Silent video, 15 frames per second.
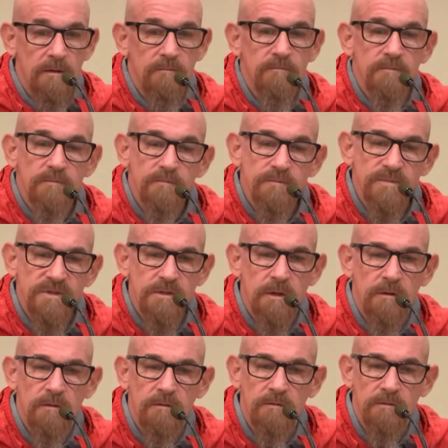
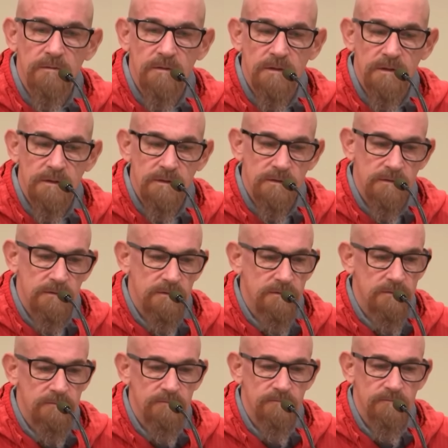
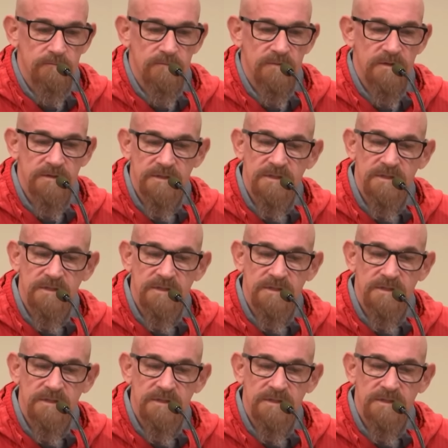The